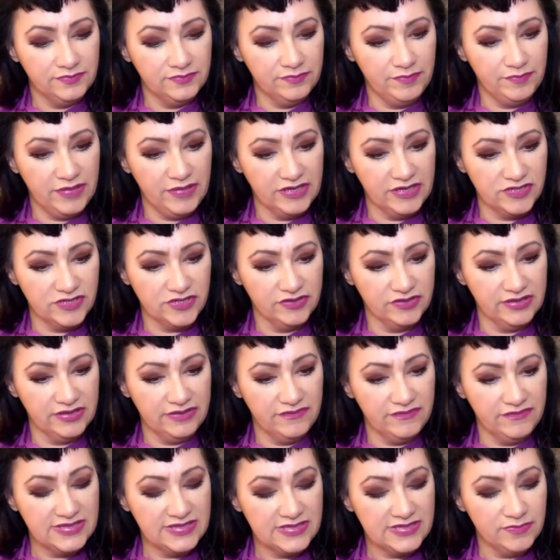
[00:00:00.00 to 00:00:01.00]
partially
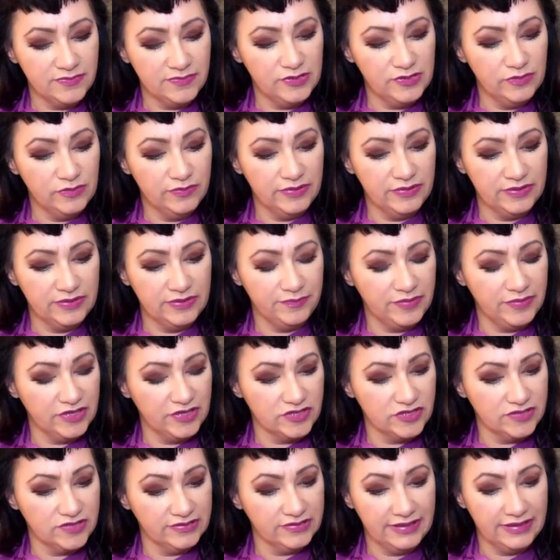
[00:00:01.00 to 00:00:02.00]
visible, but
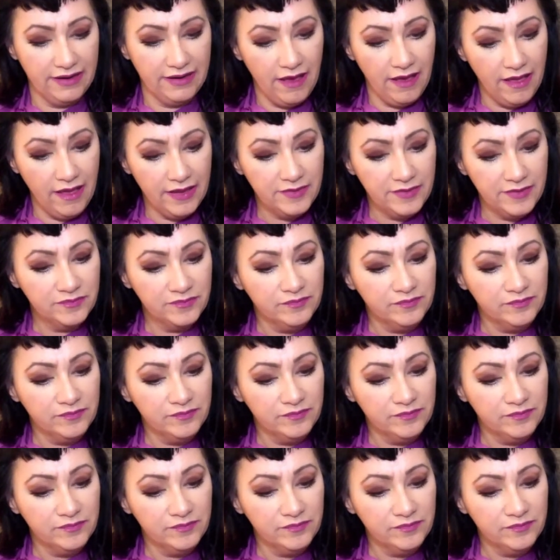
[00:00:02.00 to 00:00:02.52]
partially not.